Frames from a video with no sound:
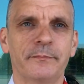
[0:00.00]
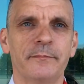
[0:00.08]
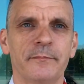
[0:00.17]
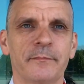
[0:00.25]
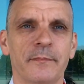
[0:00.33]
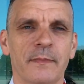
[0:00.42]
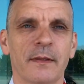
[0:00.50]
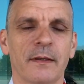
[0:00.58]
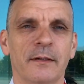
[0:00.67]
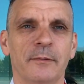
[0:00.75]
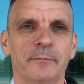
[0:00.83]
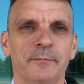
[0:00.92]
and all of
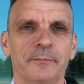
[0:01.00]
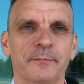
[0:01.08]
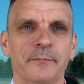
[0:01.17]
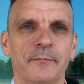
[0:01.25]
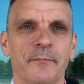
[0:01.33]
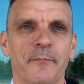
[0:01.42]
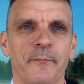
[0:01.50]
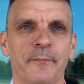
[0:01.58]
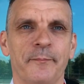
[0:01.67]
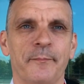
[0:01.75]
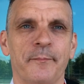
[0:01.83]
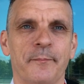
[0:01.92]
us at
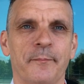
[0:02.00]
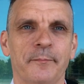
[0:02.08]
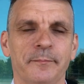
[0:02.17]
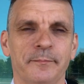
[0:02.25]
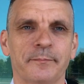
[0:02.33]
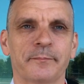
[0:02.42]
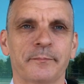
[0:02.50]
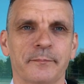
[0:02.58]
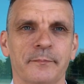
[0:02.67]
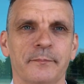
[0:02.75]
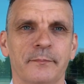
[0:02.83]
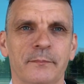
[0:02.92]
Dafasnooker.com want to wish you the best the rest of the
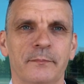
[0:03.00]
tournament, pal.